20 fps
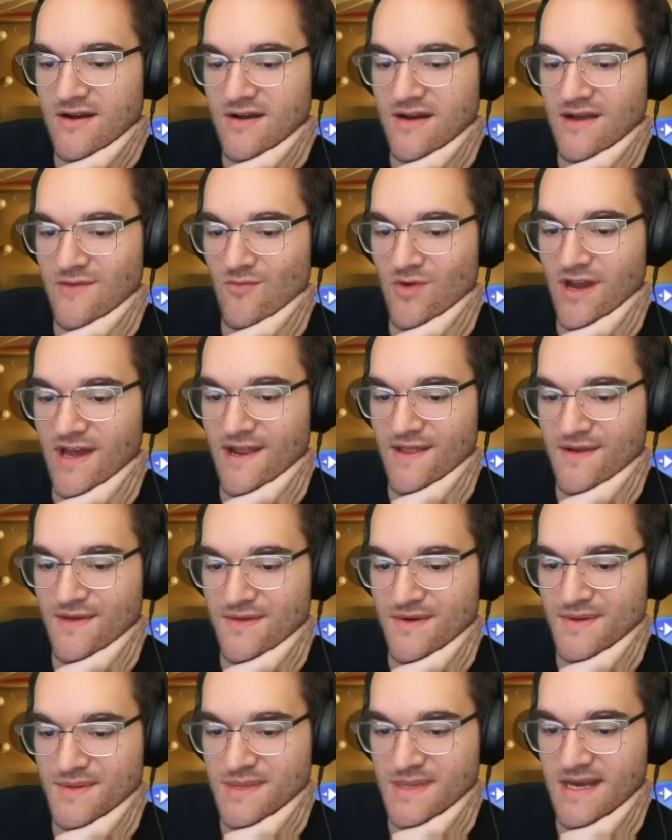and when either of
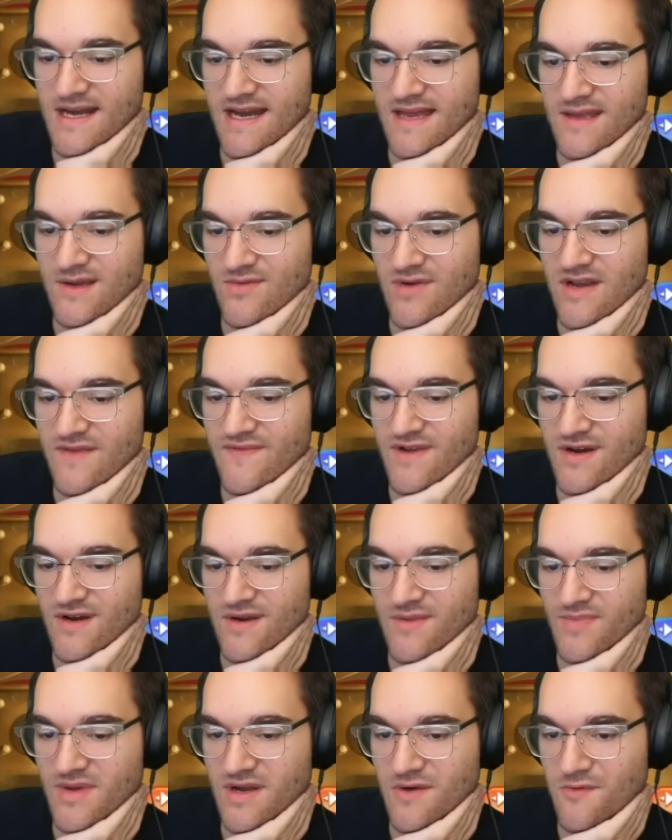those die, the Gravedigger
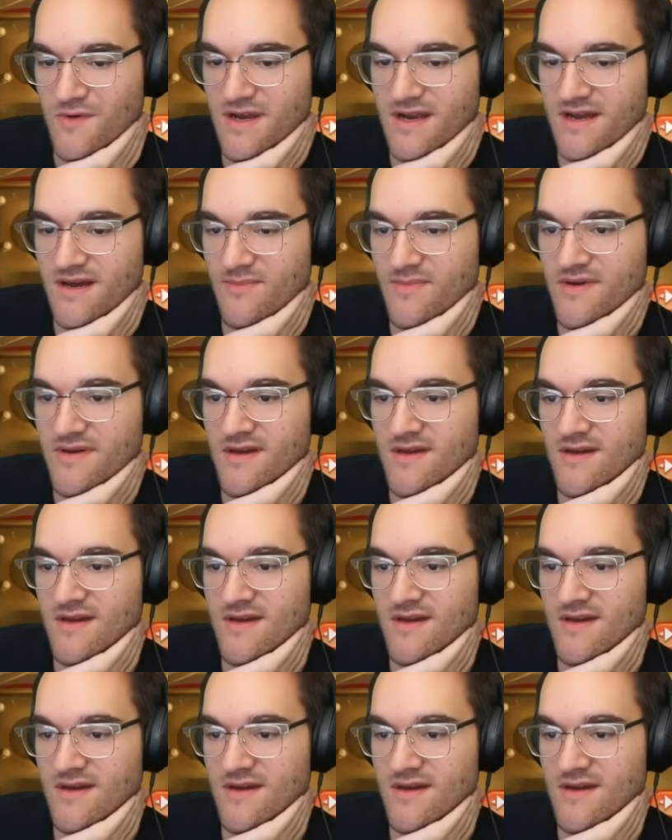to pick one up.